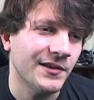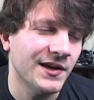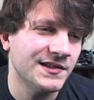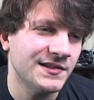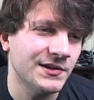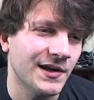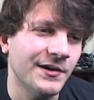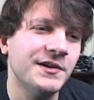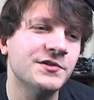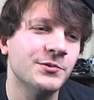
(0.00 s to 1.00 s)
I like to I
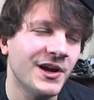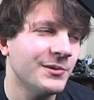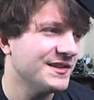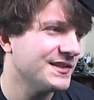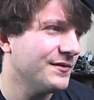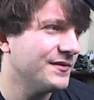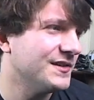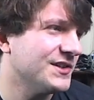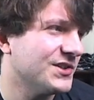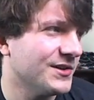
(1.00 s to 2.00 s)
like to remind myself the
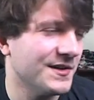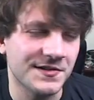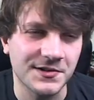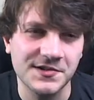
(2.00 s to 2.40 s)
dictionaries are